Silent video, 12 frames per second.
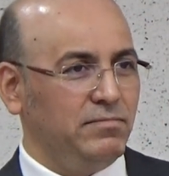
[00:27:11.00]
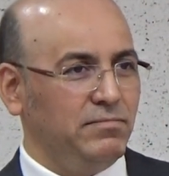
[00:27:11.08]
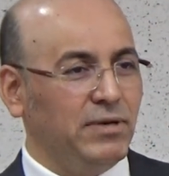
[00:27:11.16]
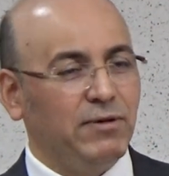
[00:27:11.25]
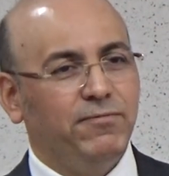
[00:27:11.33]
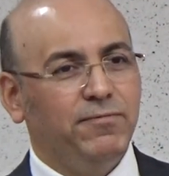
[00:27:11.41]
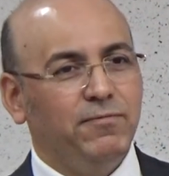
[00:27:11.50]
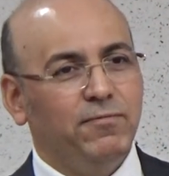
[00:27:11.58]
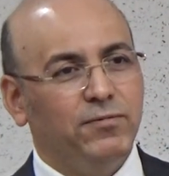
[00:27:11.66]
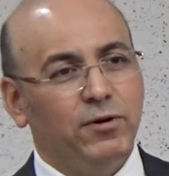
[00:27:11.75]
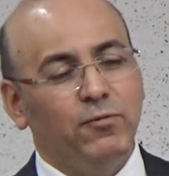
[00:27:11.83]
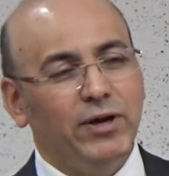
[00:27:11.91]
But
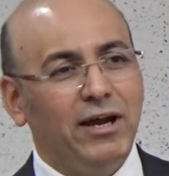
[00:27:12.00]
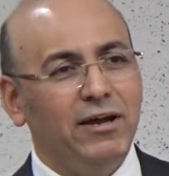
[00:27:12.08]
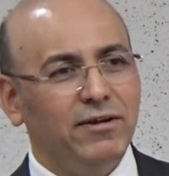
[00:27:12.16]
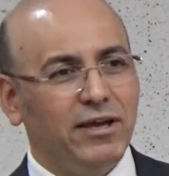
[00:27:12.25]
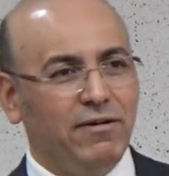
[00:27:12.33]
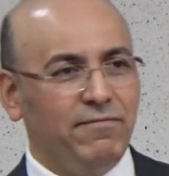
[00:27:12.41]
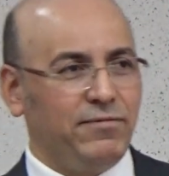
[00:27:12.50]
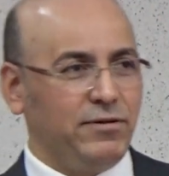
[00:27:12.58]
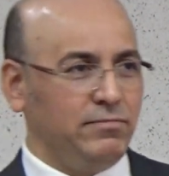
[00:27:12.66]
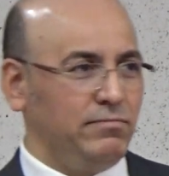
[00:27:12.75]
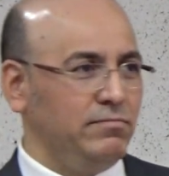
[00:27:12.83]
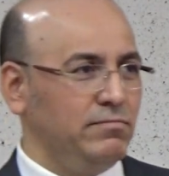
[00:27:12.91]
from where I come
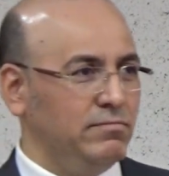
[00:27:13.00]
from,